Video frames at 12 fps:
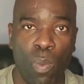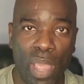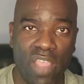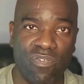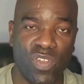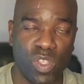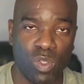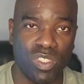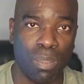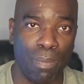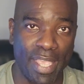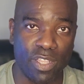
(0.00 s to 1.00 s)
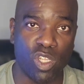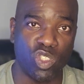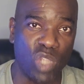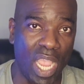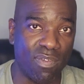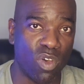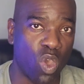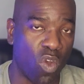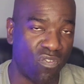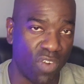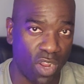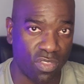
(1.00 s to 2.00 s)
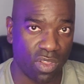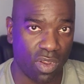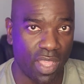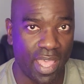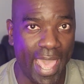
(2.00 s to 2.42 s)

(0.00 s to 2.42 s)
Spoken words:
way for you to make your travel go further,